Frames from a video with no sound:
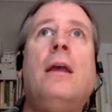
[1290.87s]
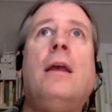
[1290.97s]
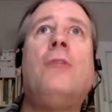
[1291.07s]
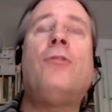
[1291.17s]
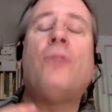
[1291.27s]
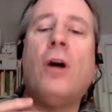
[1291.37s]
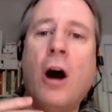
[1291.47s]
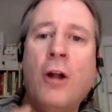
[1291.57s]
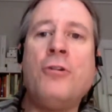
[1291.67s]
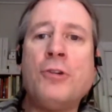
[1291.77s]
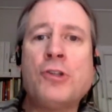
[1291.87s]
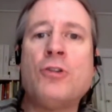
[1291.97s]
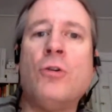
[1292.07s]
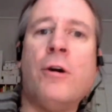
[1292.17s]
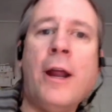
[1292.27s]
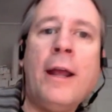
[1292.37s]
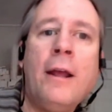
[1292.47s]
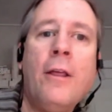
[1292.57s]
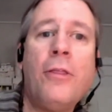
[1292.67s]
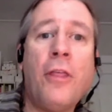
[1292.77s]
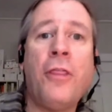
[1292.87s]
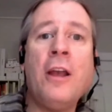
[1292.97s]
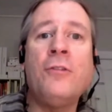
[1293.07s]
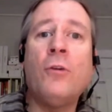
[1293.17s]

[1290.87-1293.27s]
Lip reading: It's underscoring the things